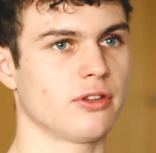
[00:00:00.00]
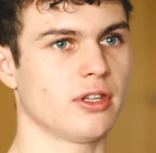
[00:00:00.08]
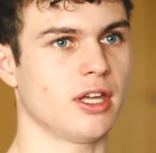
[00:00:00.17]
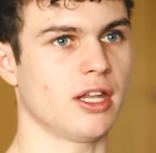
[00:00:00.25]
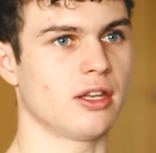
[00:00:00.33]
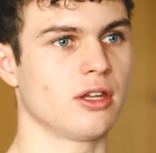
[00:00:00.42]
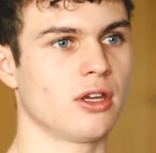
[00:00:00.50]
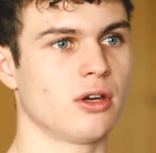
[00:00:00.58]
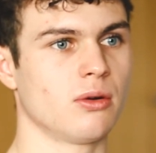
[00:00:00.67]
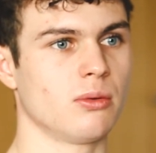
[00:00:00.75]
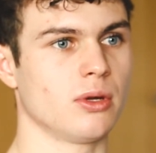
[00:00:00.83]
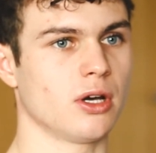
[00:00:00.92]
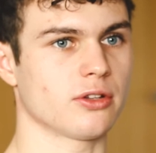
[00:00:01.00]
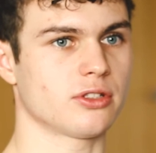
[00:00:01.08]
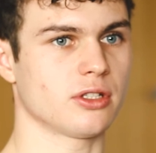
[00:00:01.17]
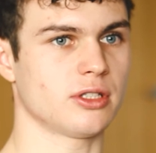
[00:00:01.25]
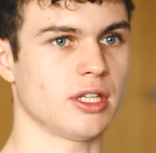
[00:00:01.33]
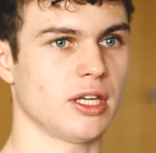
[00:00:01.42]
And then we
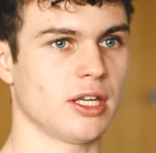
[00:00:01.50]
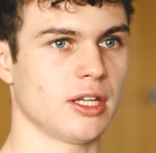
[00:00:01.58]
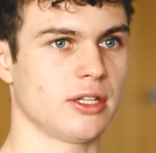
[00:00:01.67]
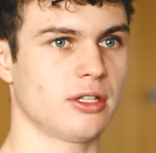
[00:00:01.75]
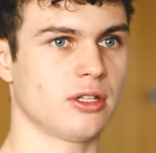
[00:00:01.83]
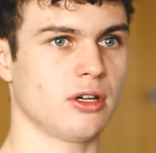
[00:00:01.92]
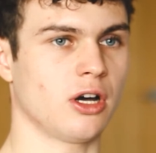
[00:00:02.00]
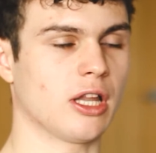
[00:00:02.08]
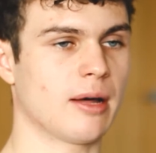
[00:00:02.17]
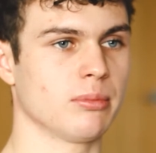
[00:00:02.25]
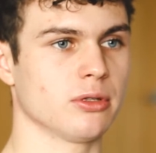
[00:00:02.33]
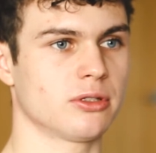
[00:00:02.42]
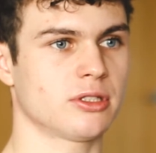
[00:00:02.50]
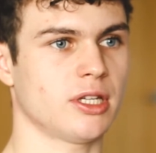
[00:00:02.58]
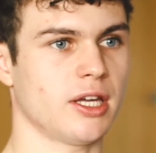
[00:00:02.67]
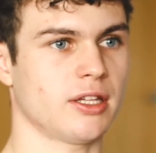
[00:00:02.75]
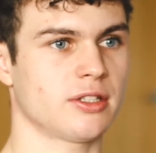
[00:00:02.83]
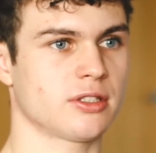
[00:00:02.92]
also did all our blood
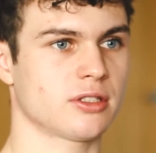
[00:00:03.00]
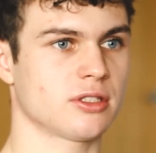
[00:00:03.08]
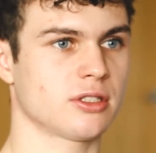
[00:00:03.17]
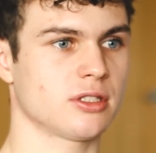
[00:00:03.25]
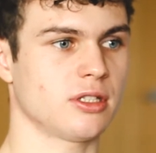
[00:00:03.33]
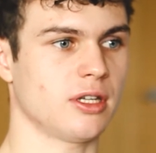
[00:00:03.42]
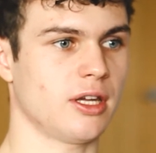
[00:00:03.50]
tests.